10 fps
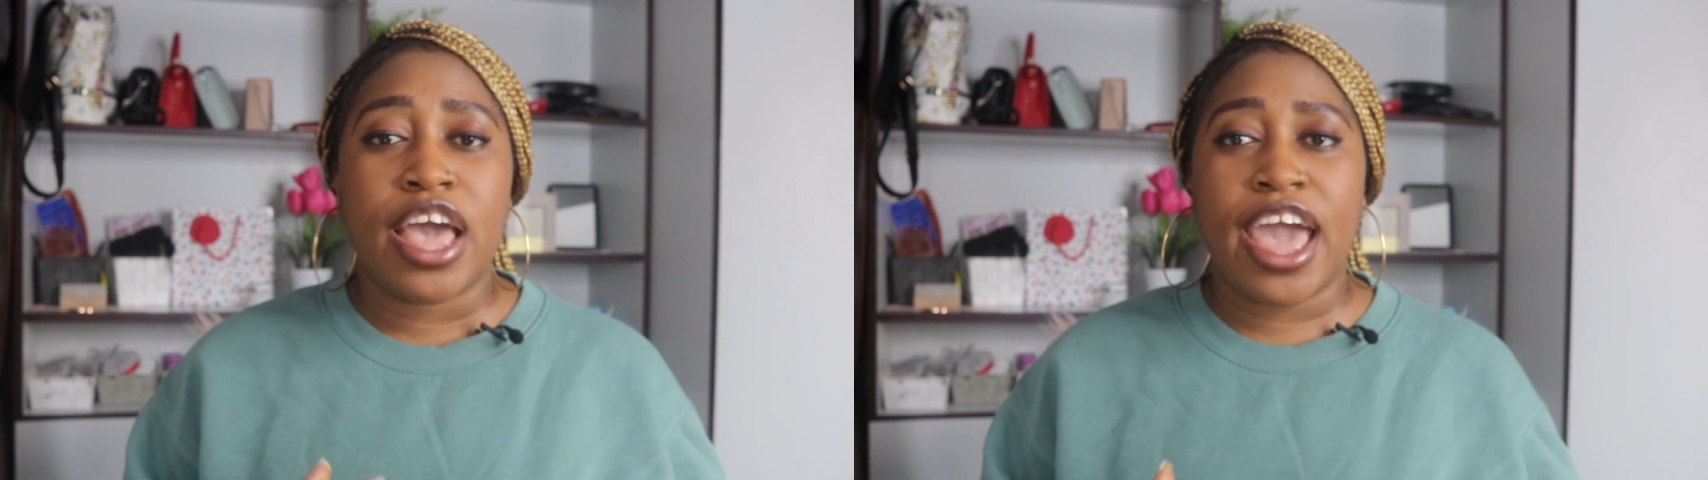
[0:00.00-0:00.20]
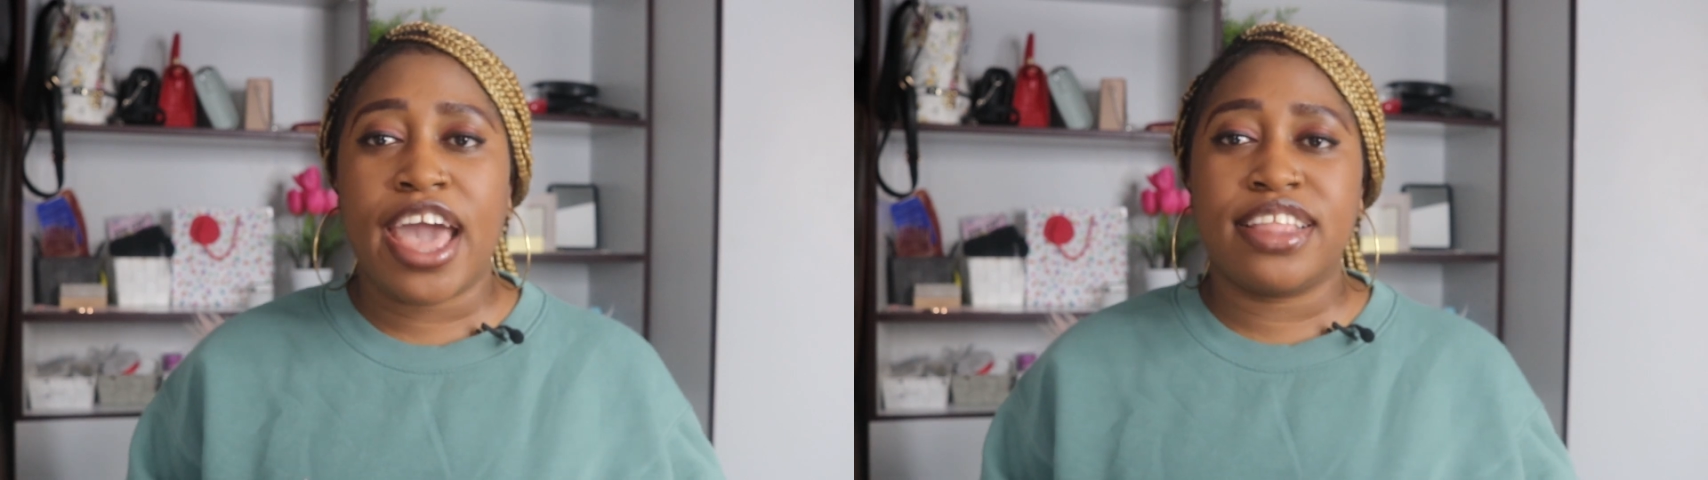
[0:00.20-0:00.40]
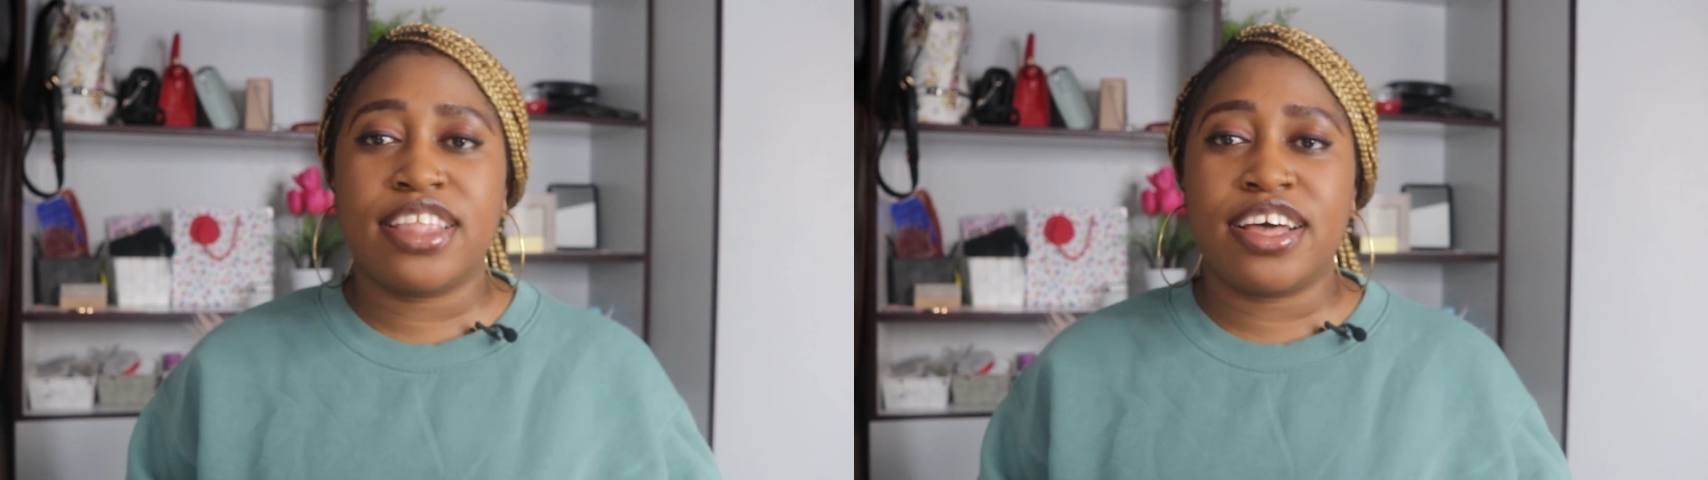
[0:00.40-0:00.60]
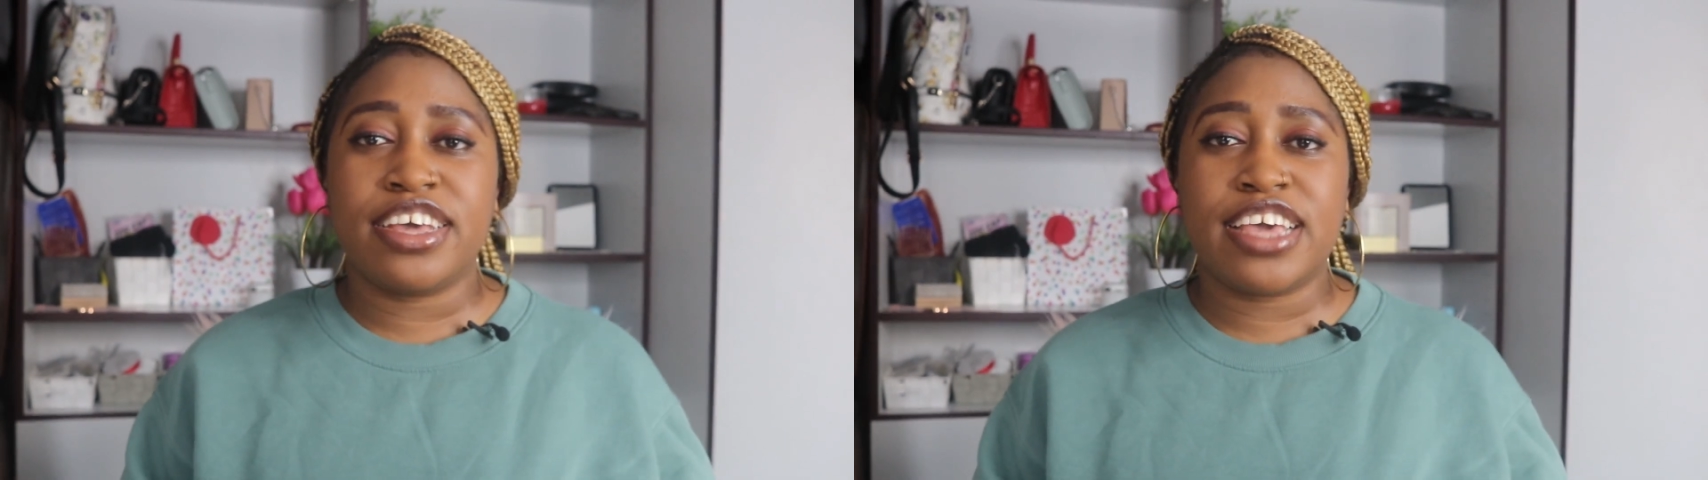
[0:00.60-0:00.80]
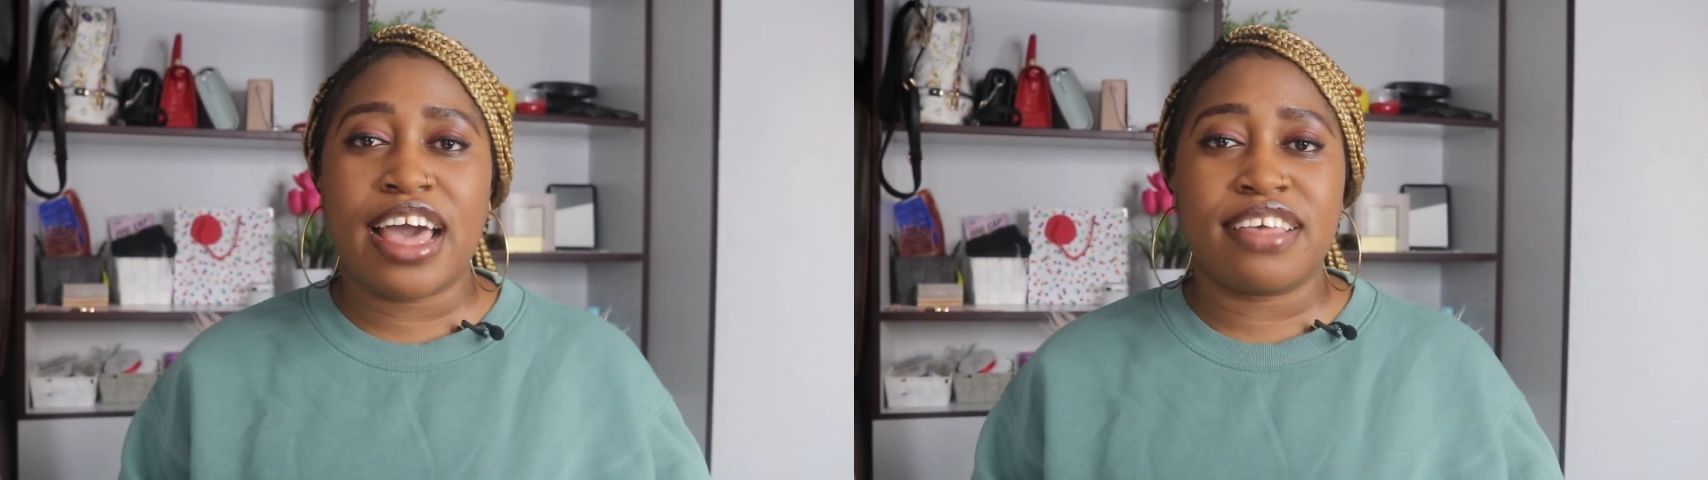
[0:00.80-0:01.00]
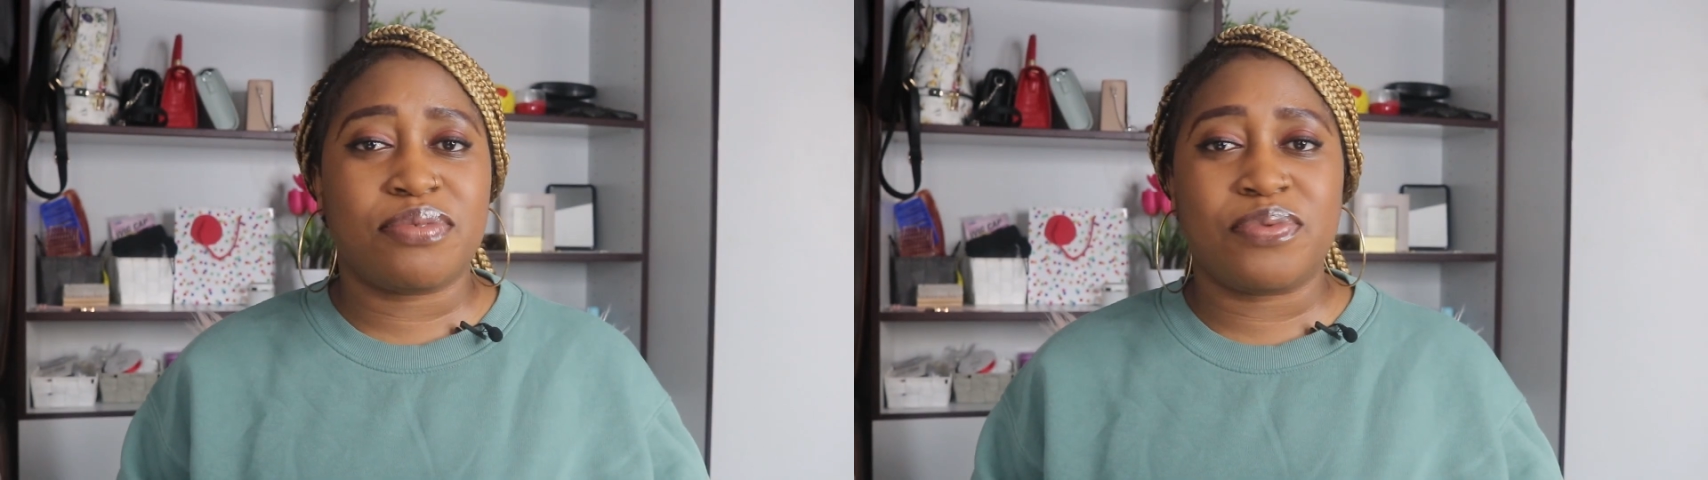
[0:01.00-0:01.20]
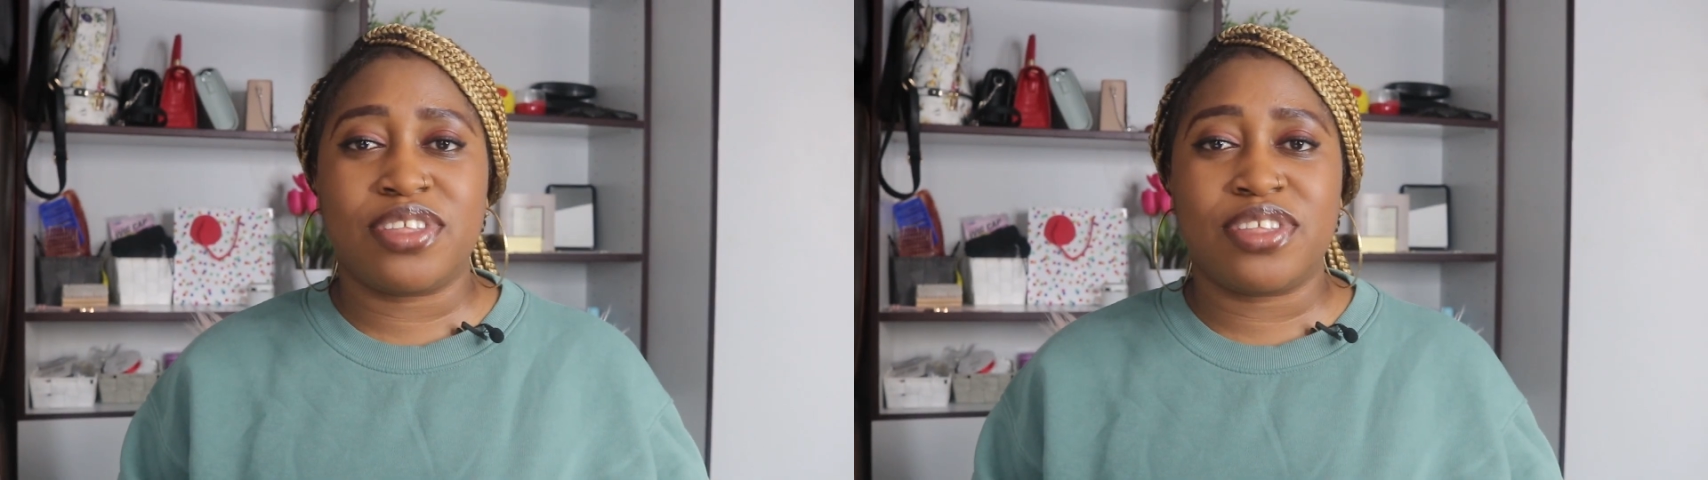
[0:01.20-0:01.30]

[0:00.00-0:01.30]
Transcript: And yes,